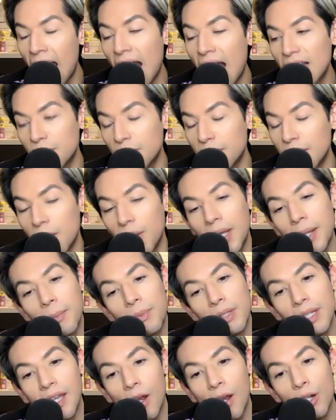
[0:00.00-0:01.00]
As we know,
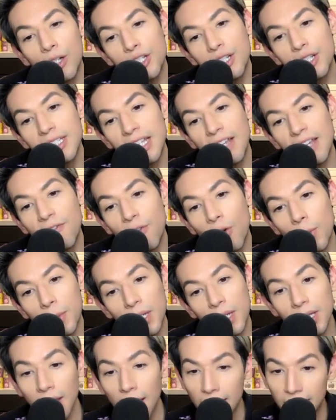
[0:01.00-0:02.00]
Kimberly Archie is a former
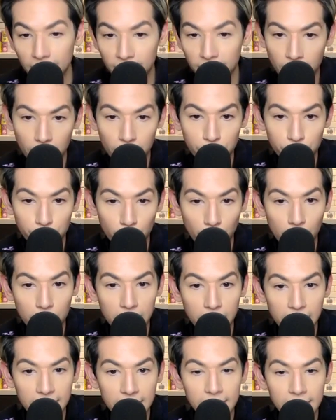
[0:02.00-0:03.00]
client of Tom
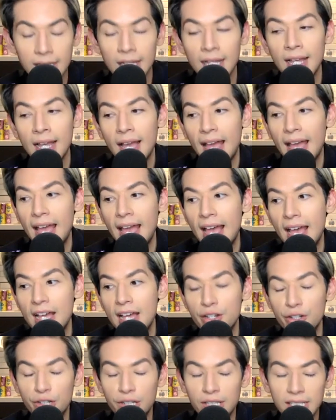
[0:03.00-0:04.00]
Girardi's,
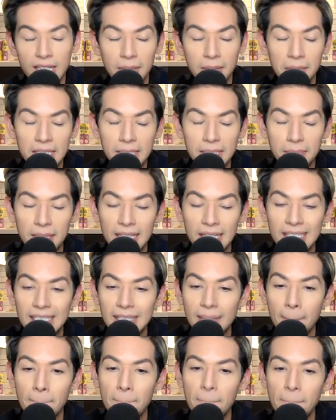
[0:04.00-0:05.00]
and she's going to be spilling
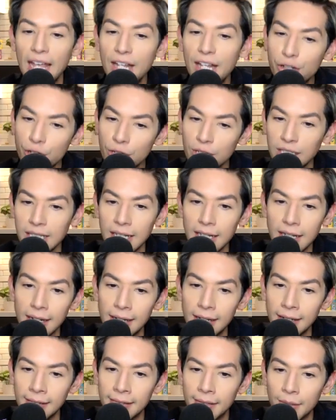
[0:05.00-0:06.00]
some major
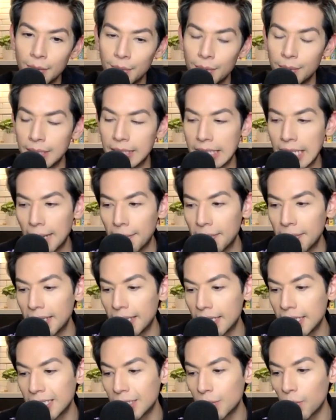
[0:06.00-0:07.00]
tea. We're taping
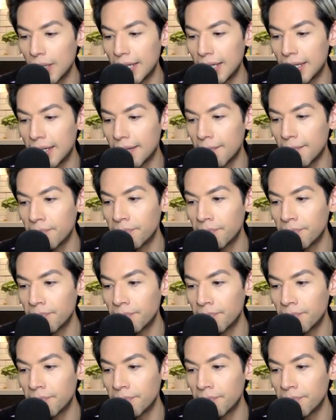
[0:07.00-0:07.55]
it this week